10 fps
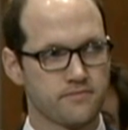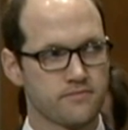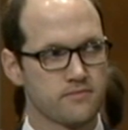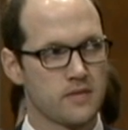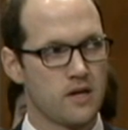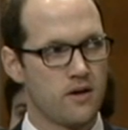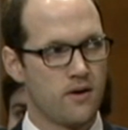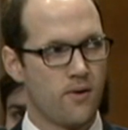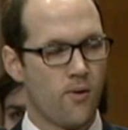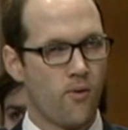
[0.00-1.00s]

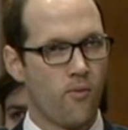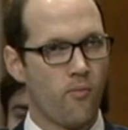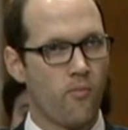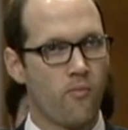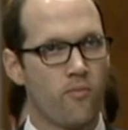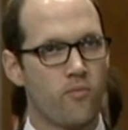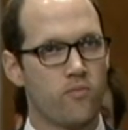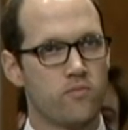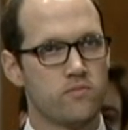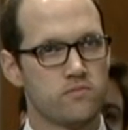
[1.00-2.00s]

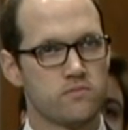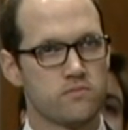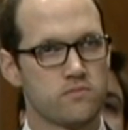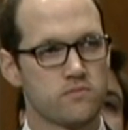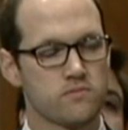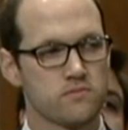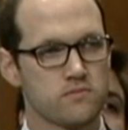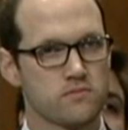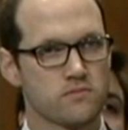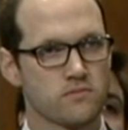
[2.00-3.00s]

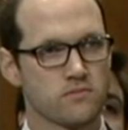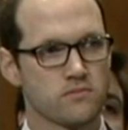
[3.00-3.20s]
This person isn't speaking.